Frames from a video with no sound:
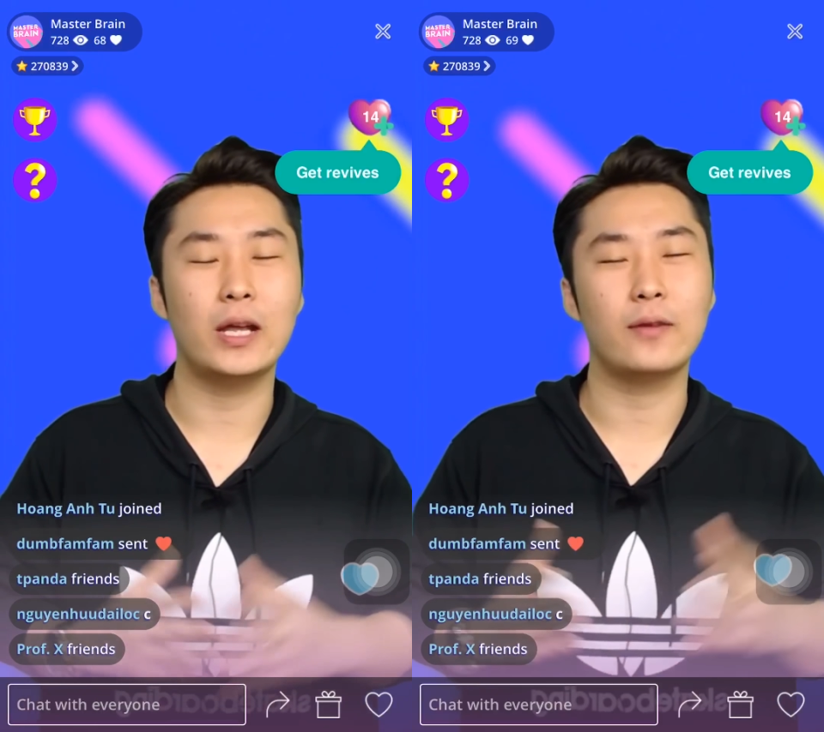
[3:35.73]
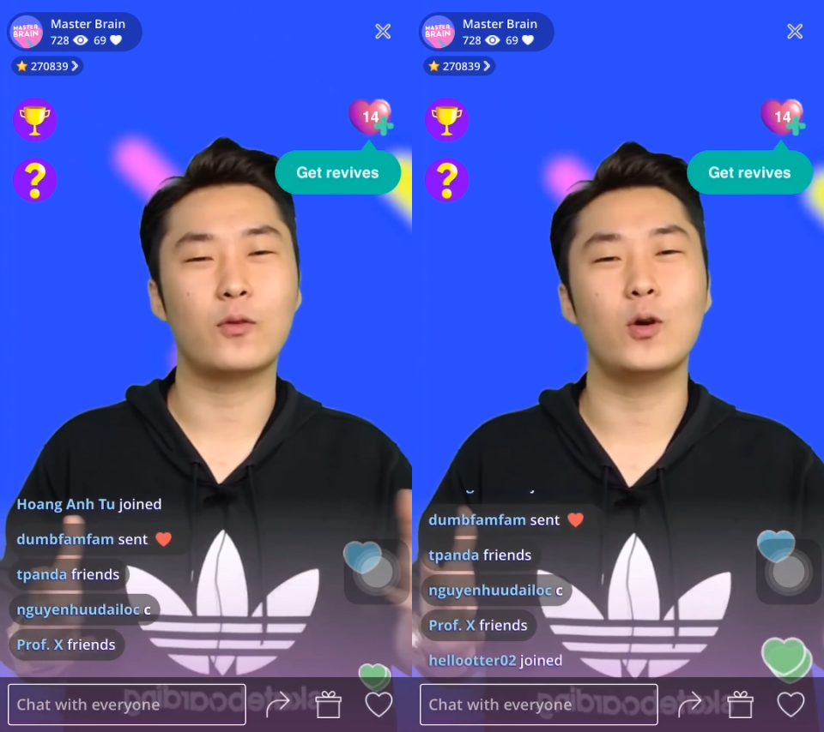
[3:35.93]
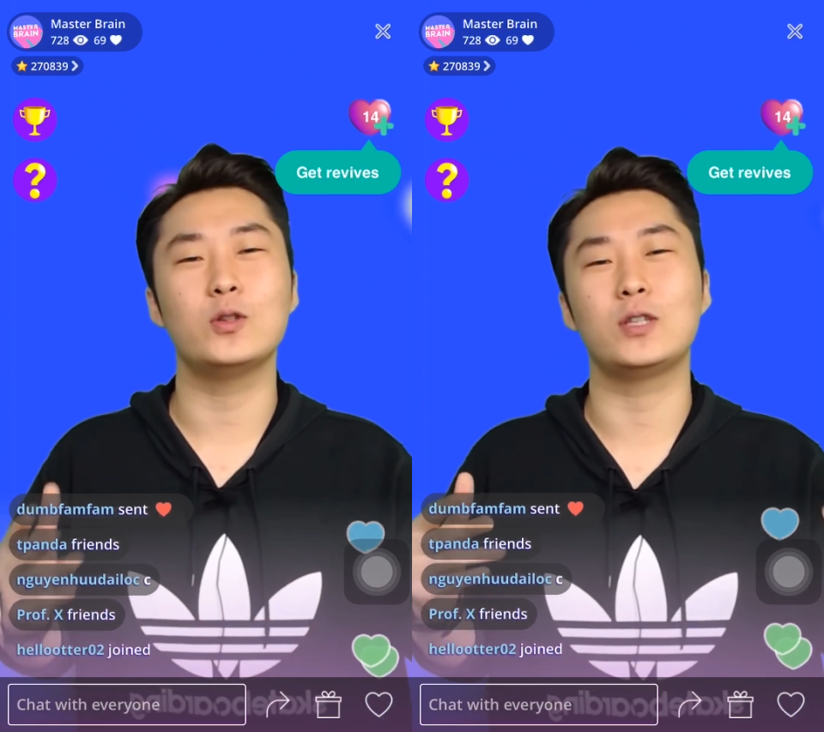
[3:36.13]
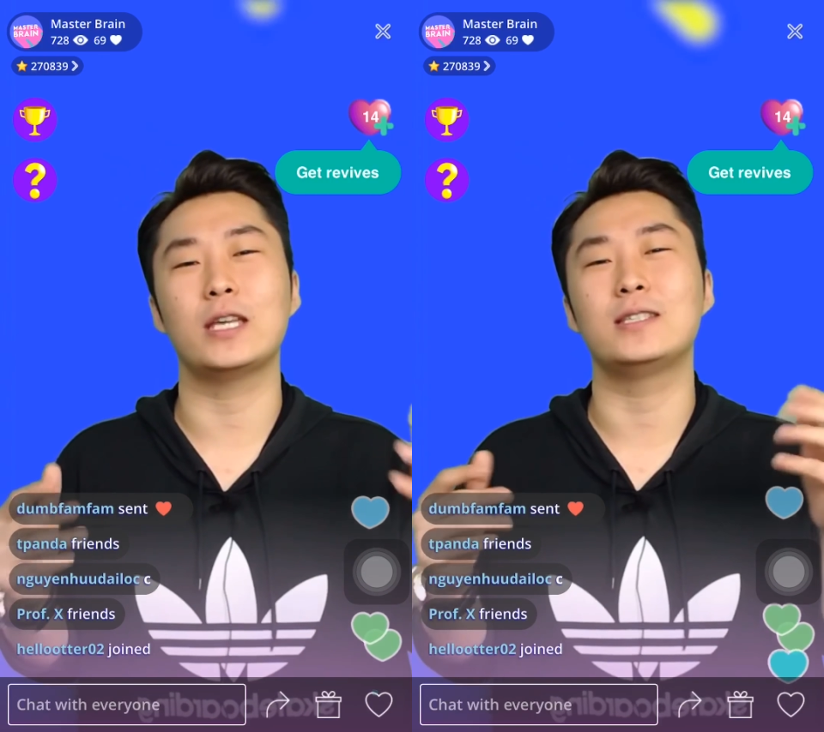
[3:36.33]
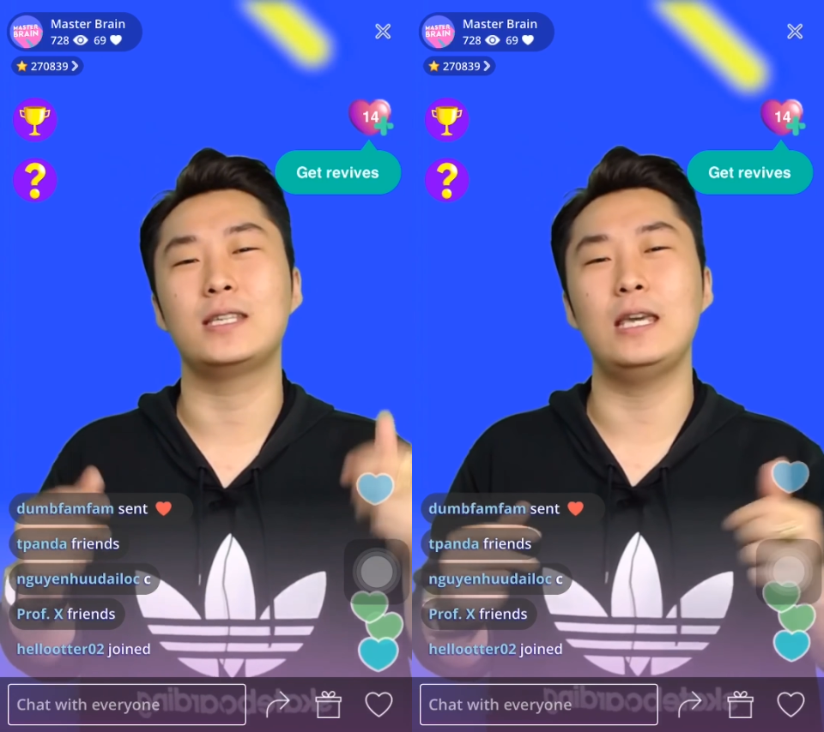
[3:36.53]
and of course you
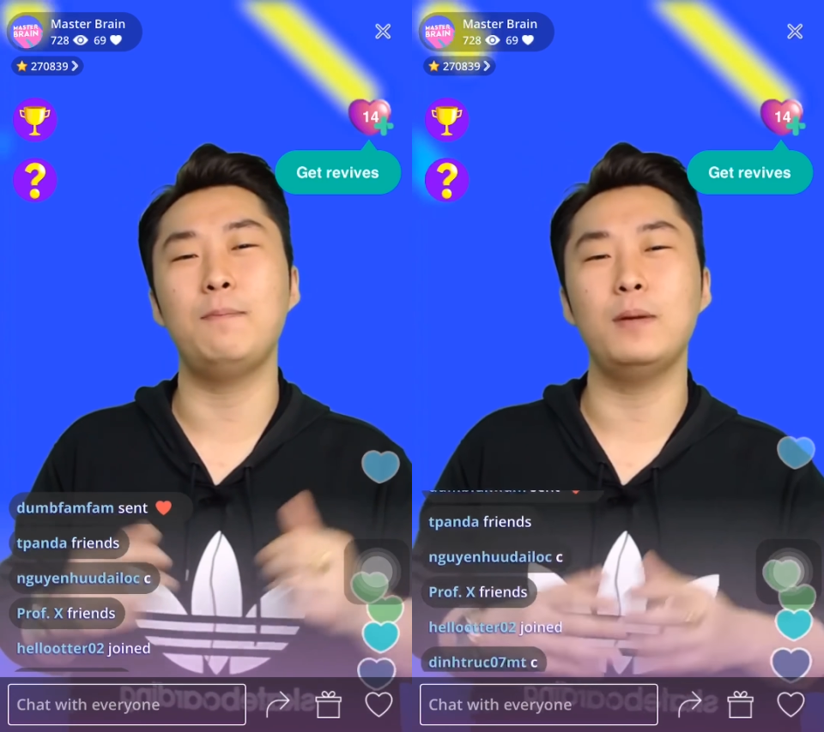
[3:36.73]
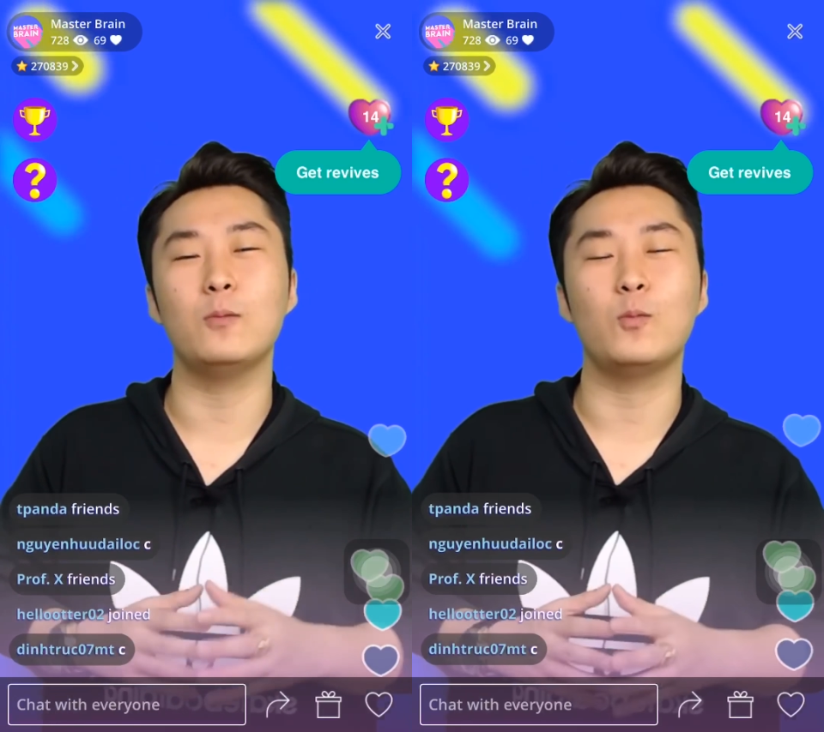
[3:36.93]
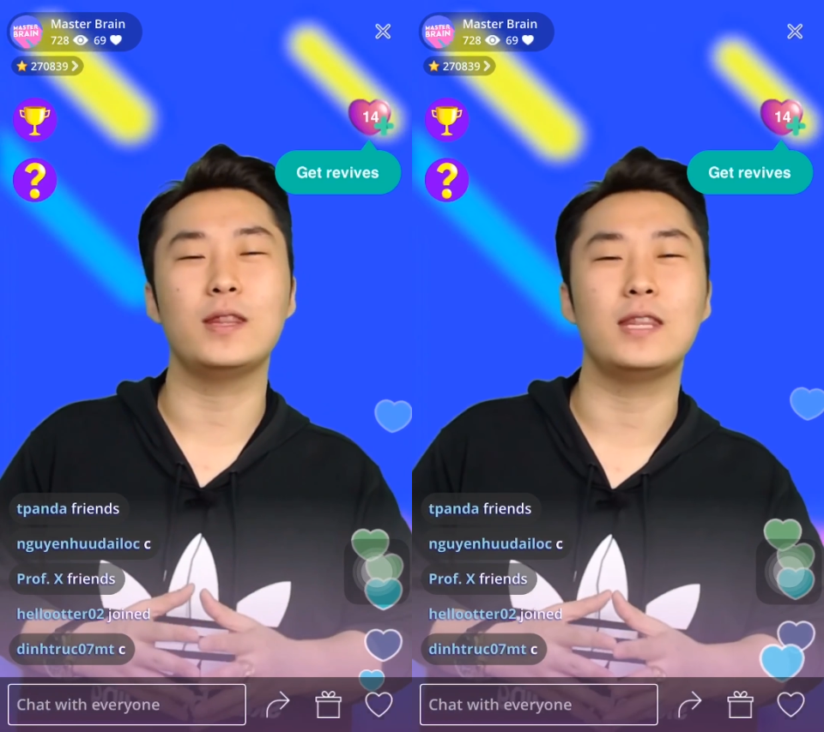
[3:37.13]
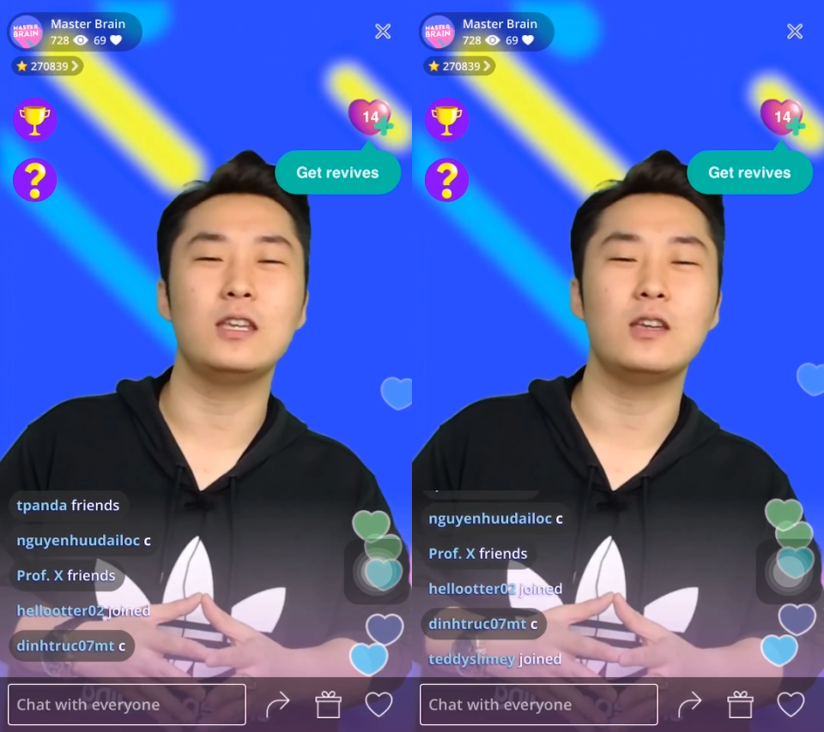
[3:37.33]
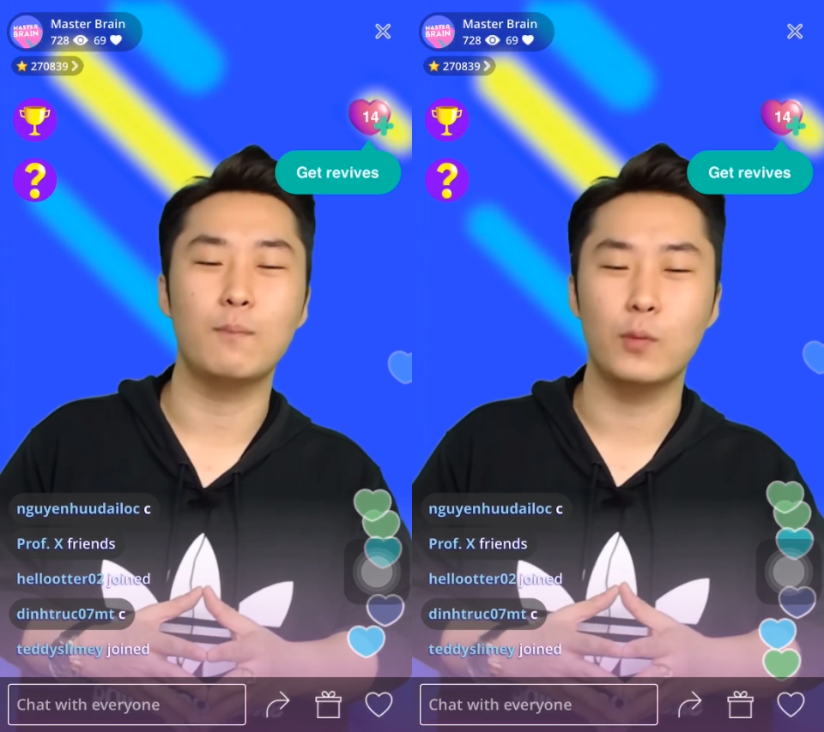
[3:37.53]
get to keep it
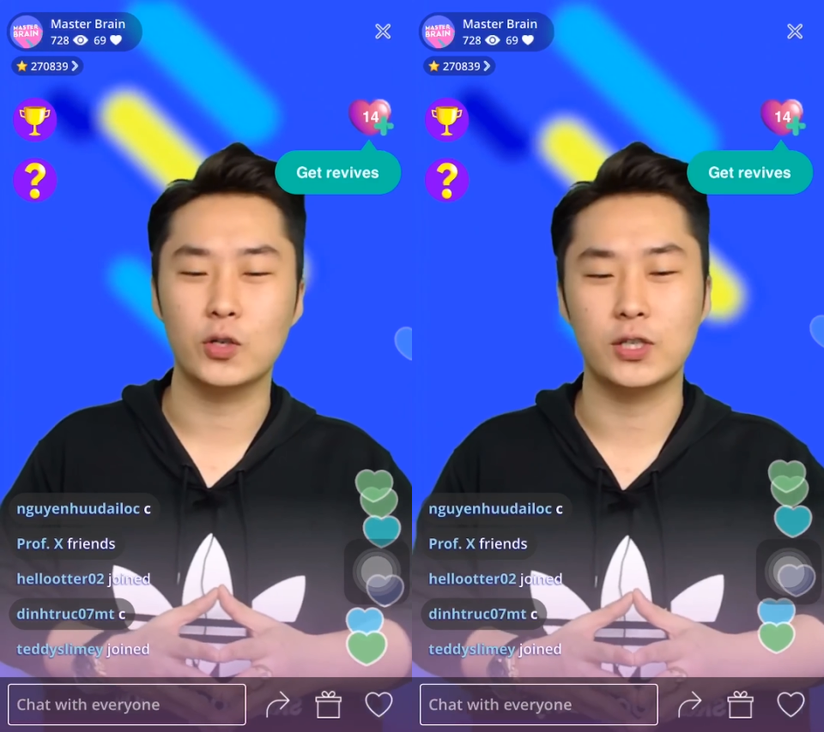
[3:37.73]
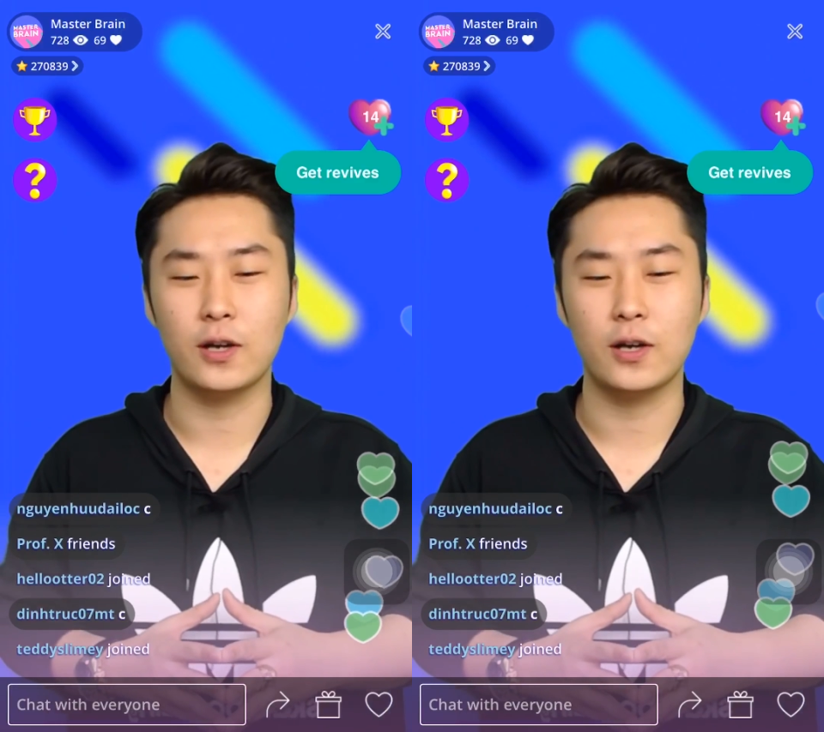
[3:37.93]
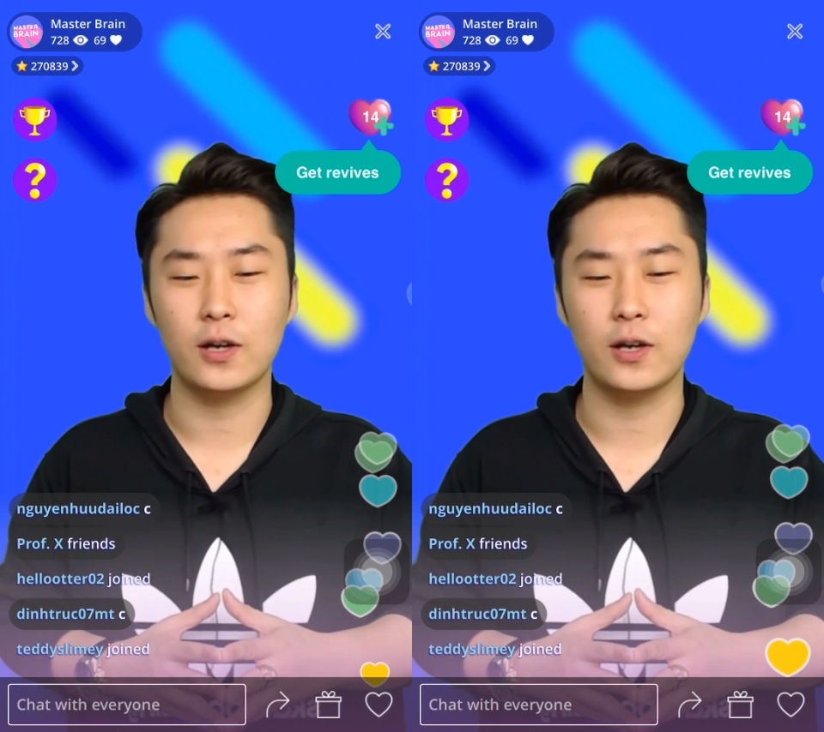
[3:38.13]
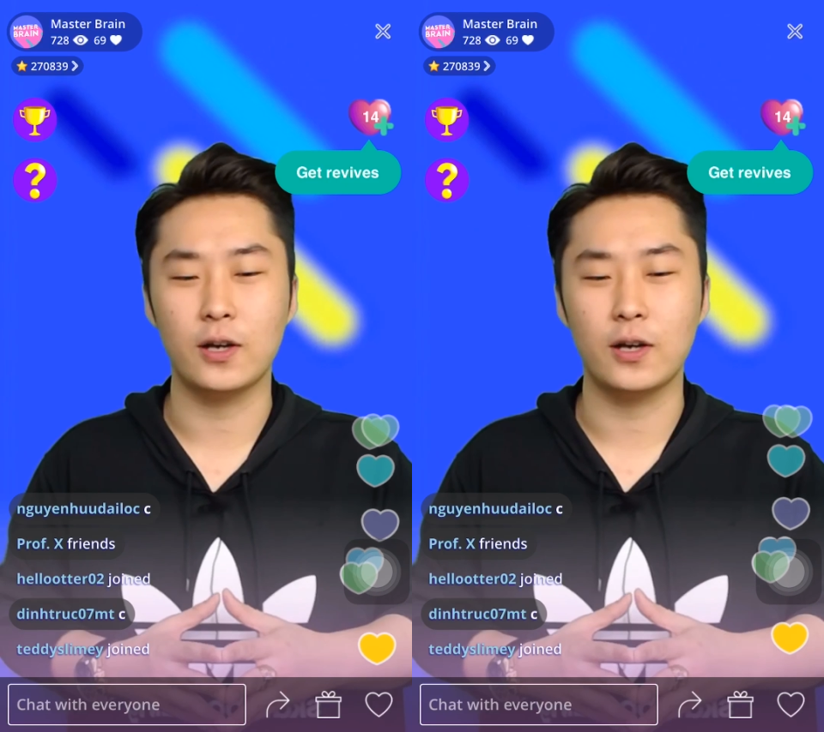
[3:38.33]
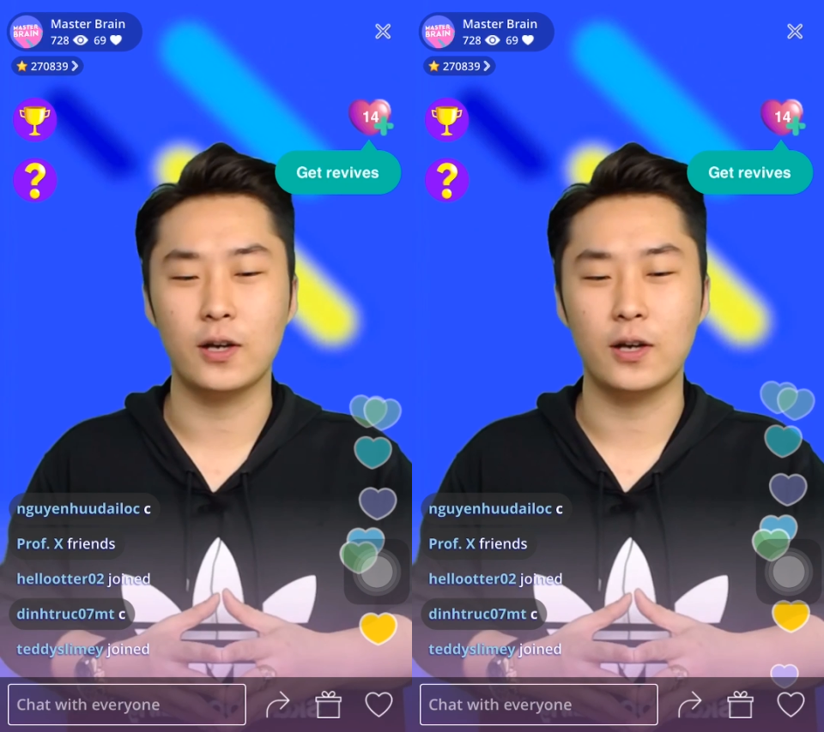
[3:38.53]
within your bookshelves
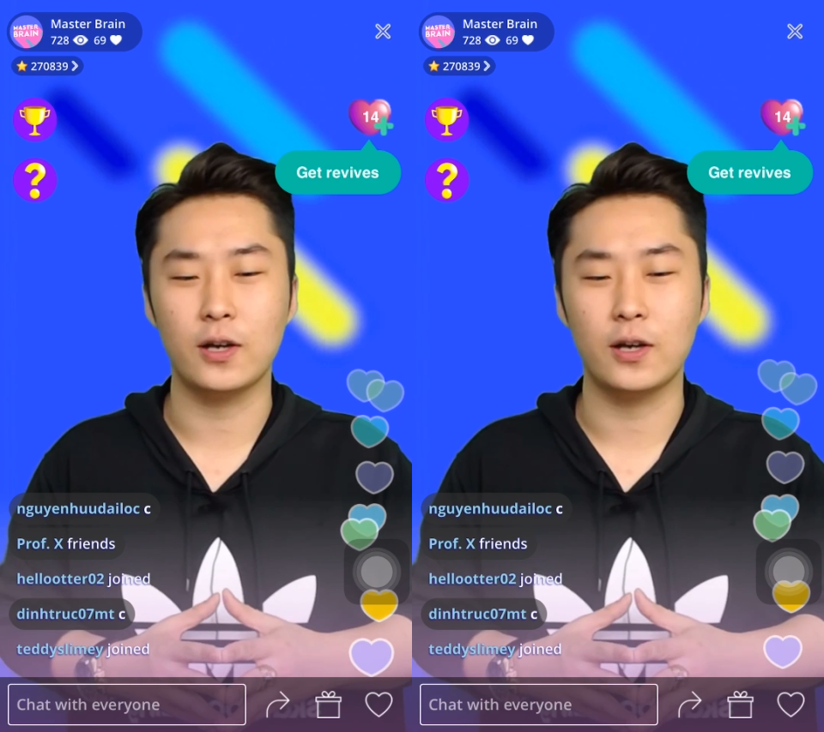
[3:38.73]
as well.